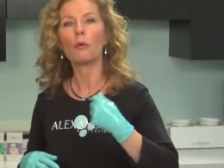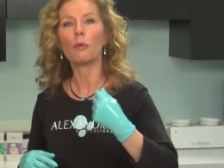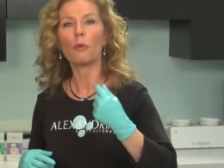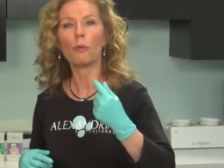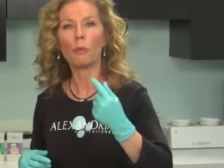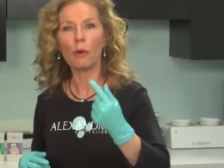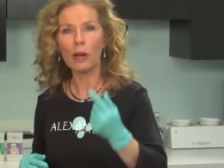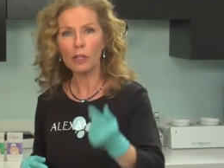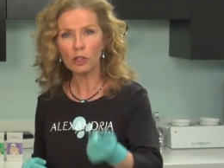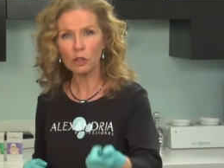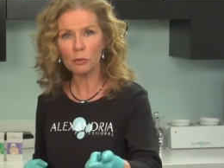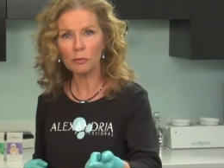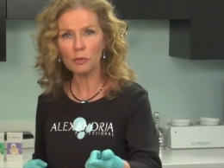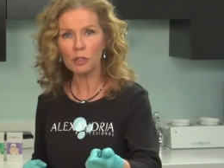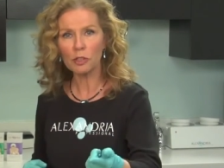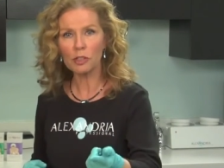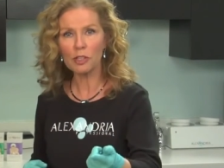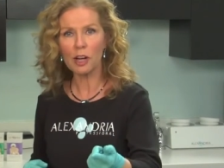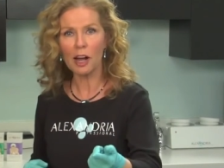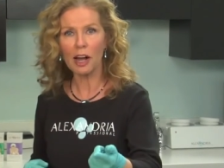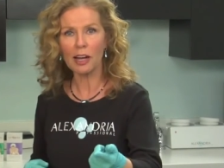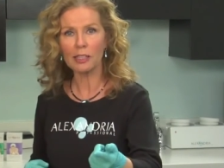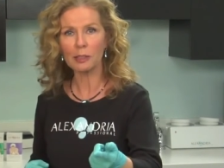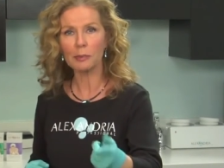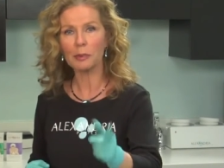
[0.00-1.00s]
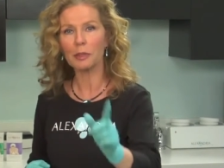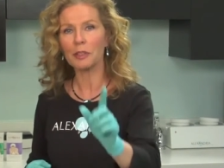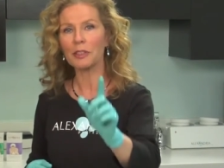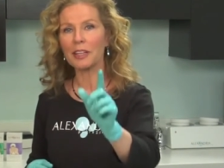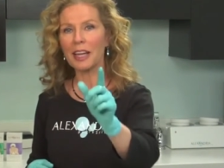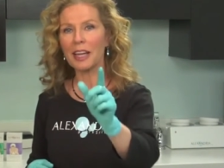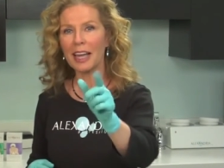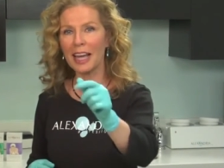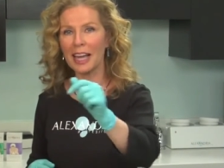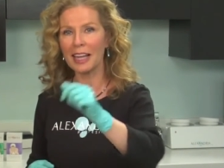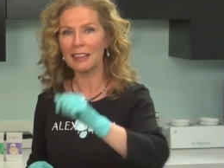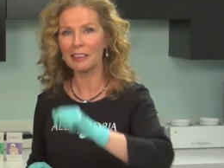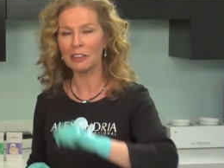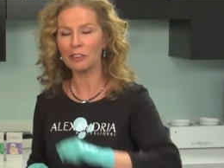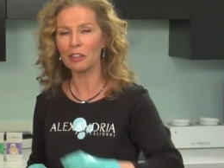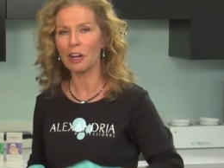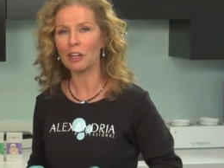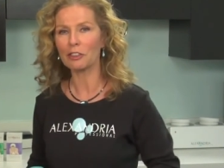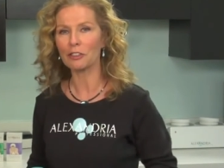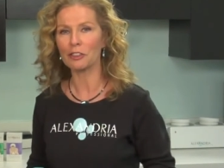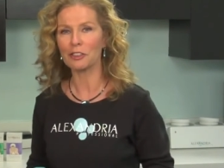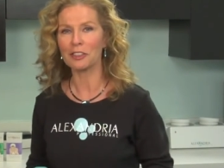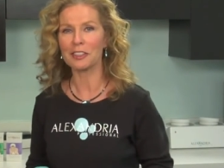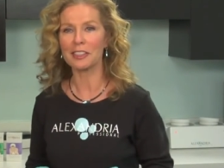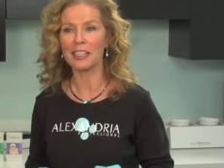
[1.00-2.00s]
rushed him to the hospital, and the
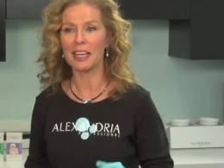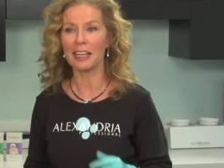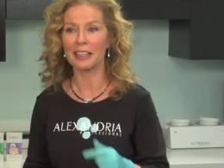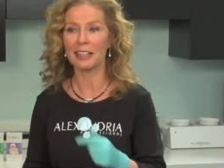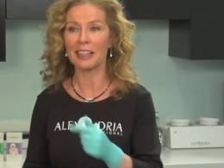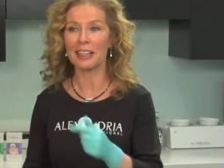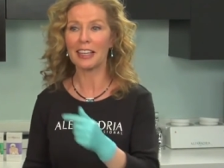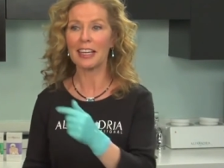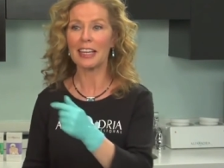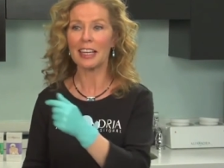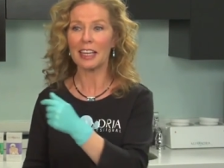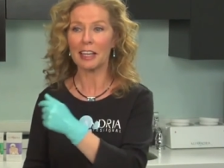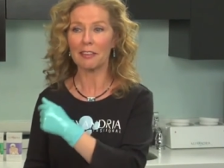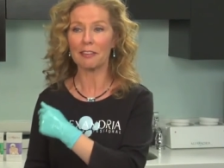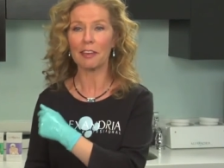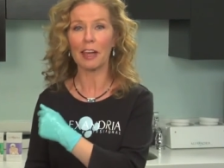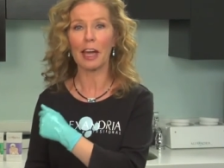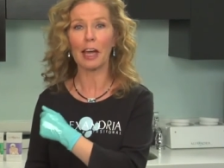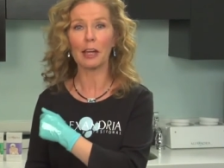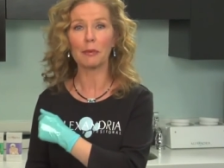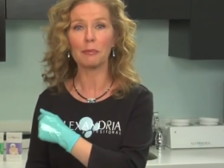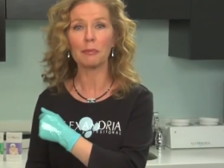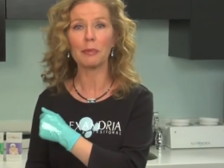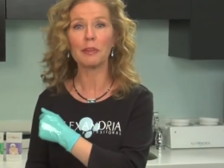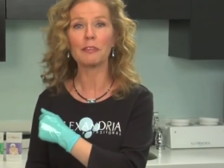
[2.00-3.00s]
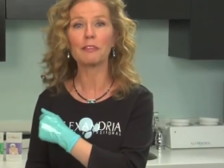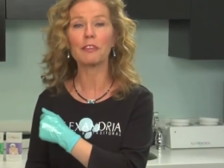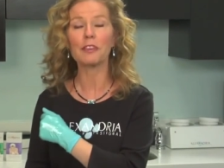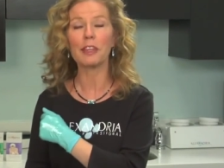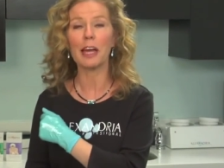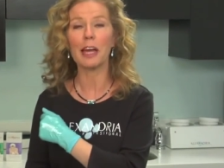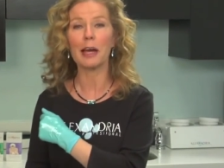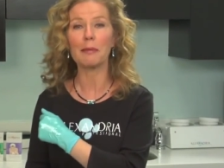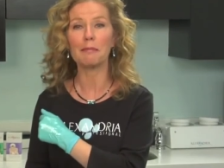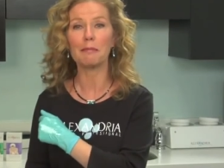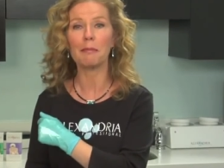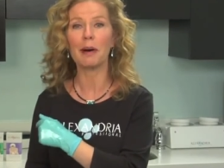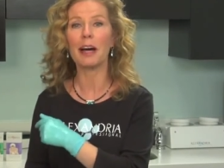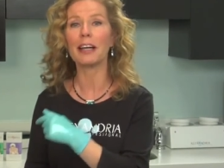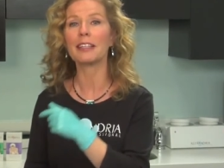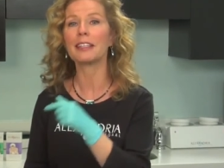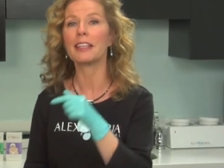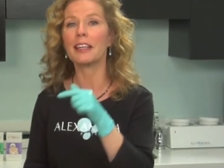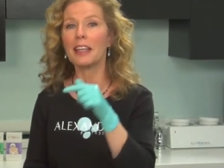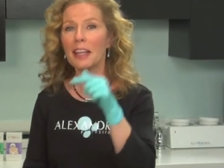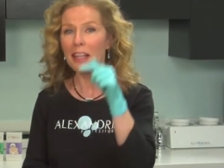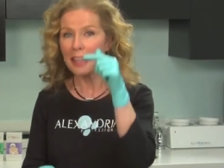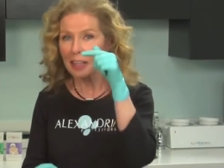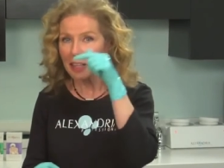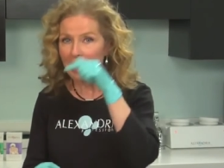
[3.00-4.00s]
doctor said if it hadn't been for that mud,
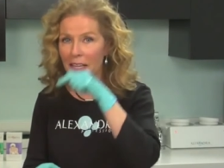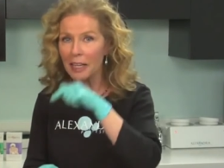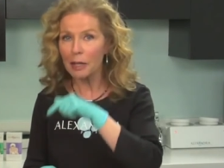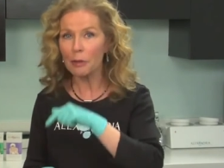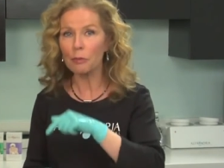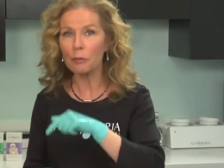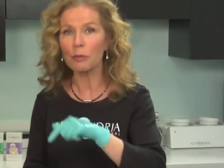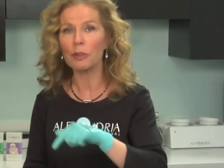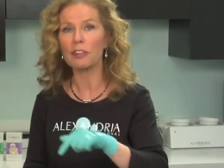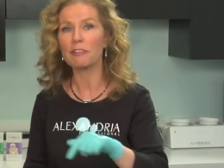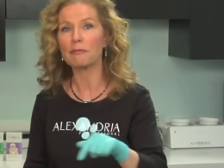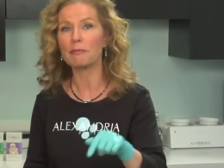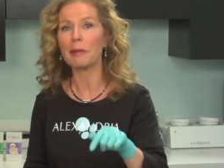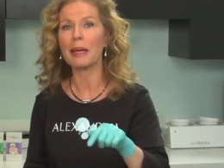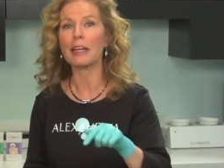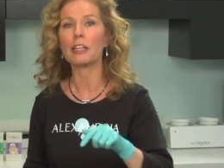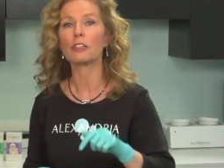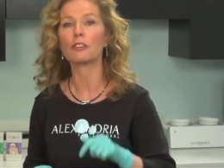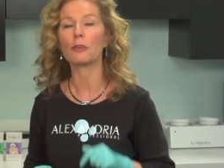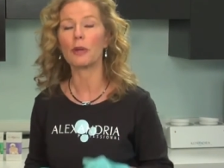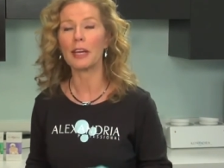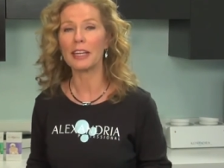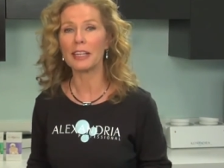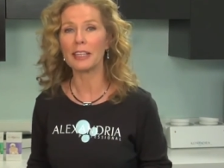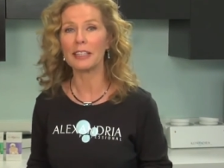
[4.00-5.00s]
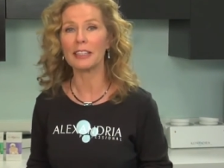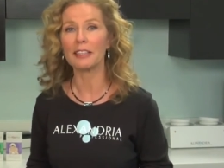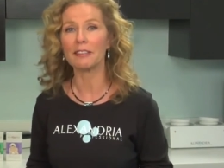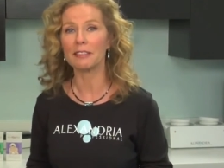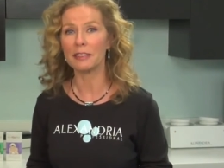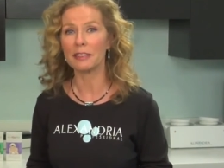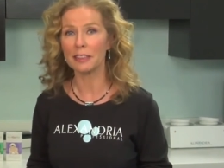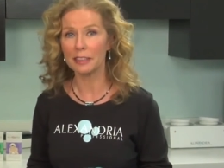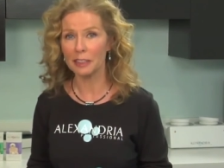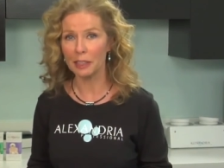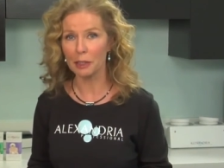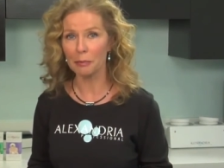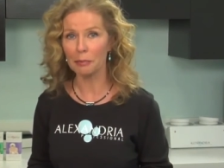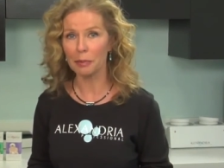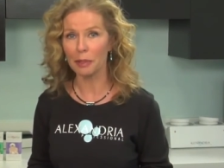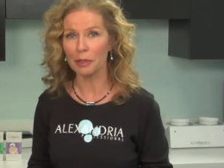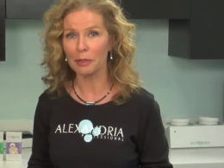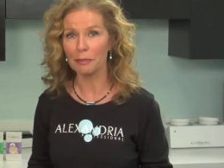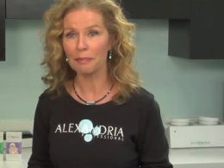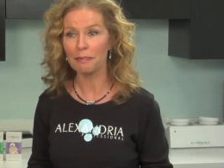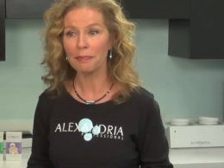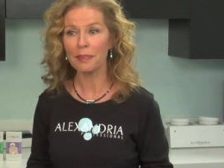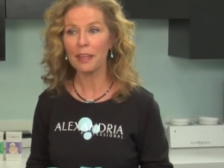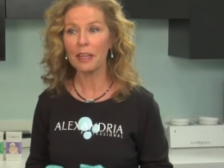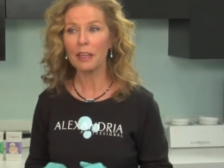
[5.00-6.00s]
it would have penetrated even deeper.
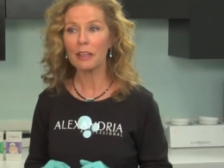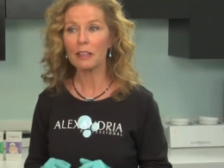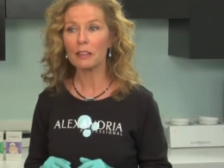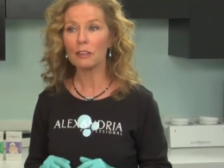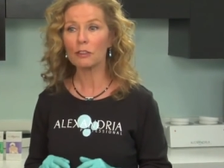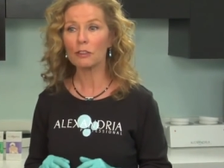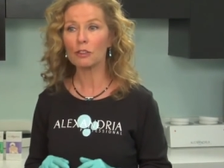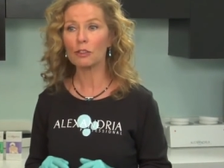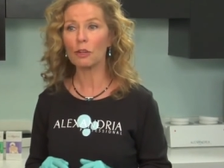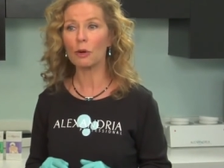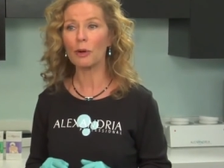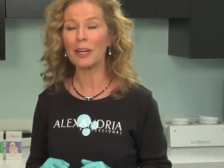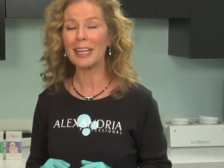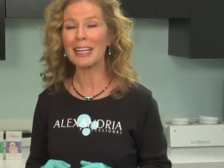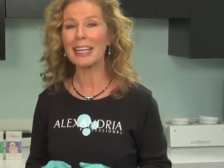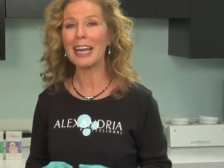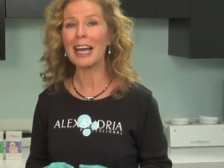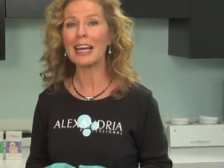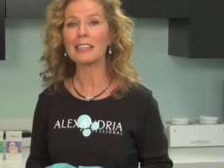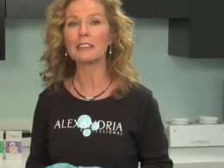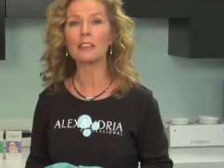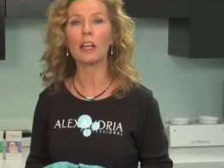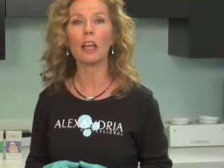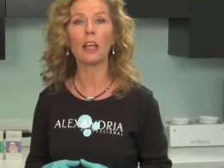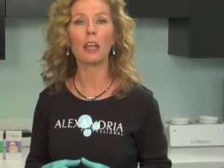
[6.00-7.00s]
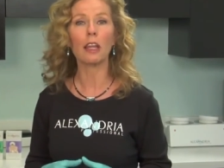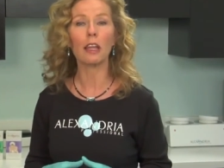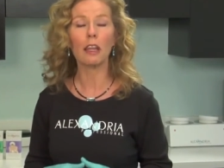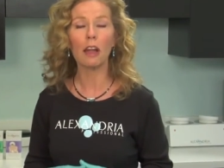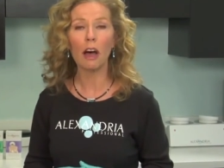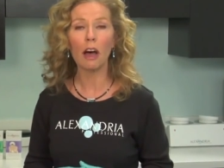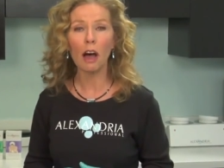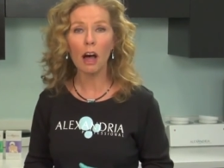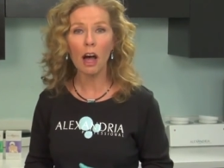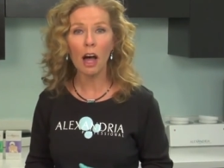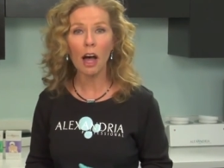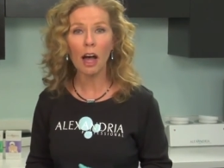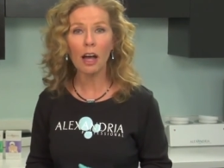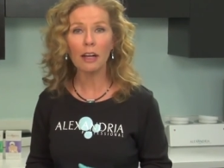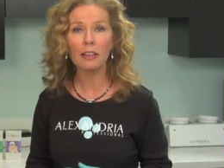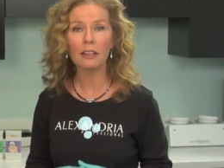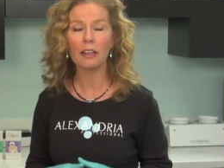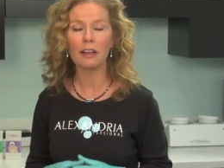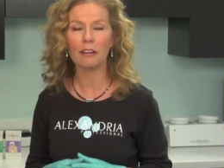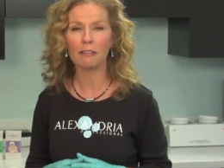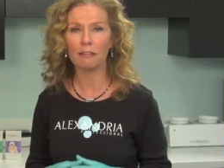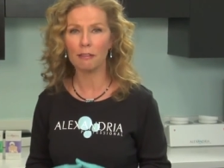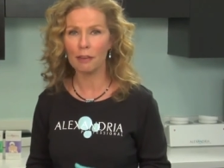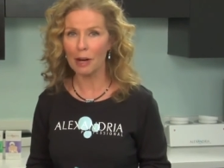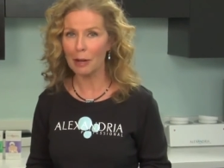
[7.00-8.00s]
So it has a lot
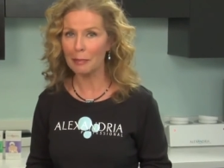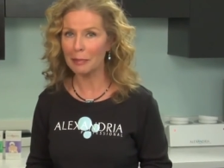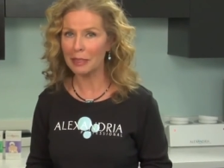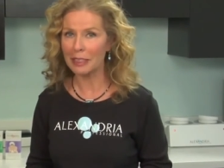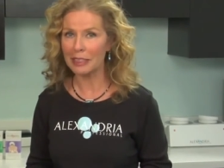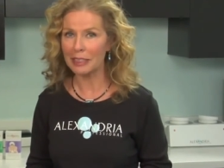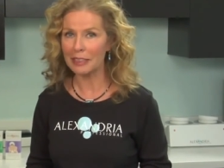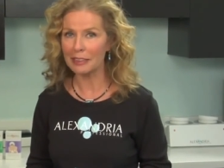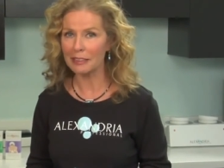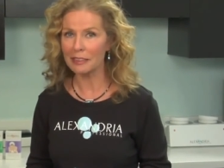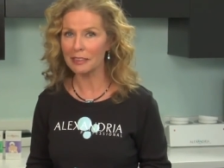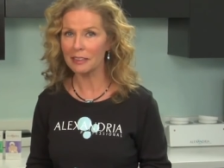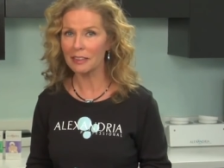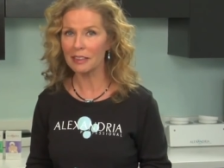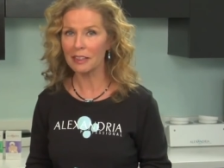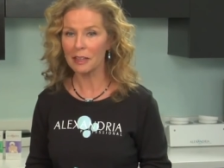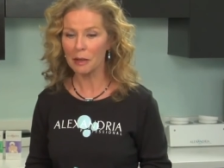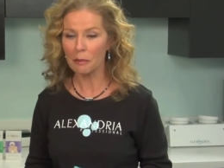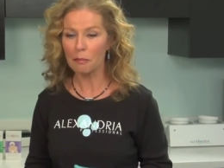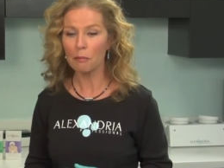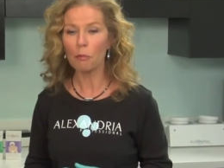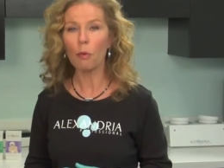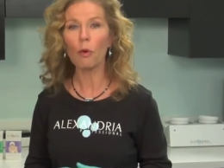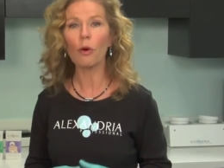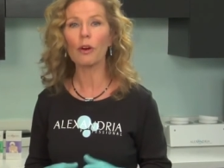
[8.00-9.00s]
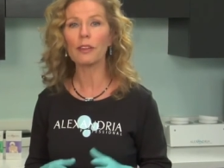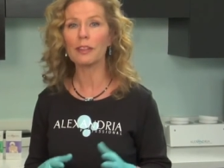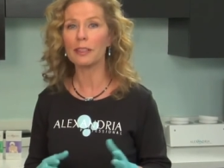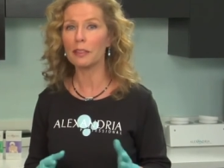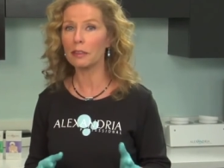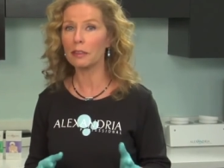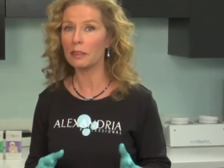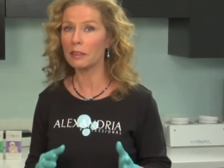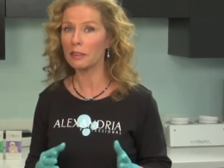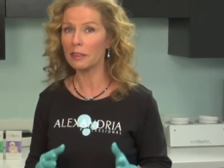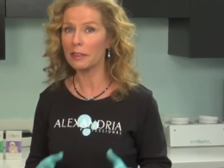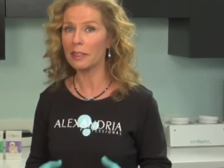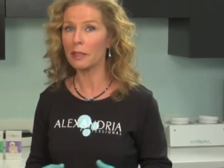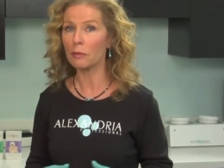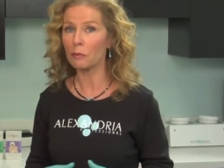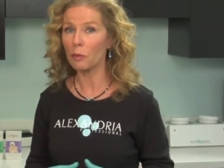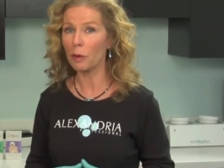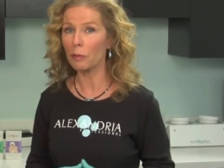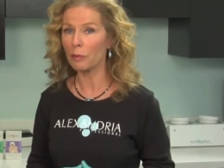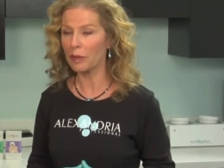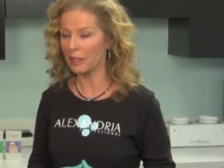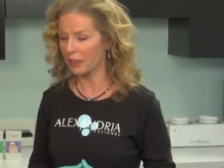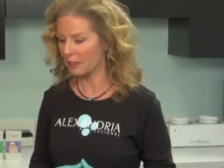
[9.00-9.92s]
of remedies, more than what we